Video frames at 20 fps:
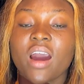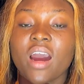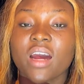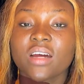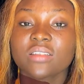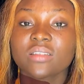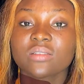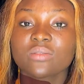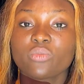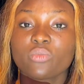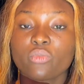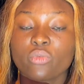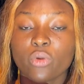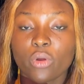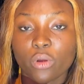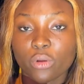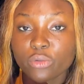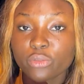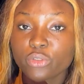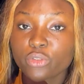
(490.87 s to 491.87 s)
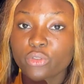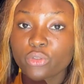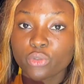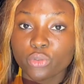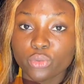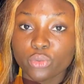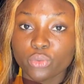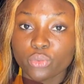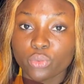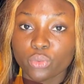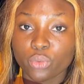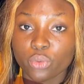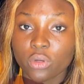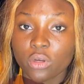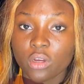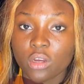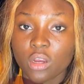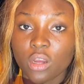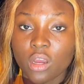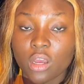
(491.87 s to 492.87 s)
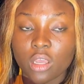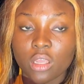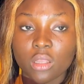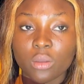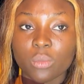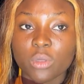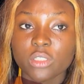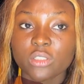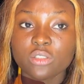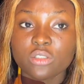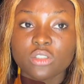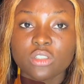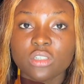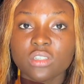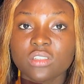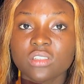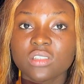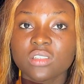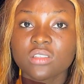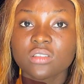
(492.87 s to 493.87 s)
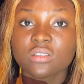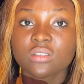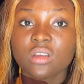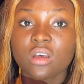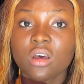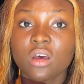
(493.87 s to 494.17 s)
has wronged you you mustn't just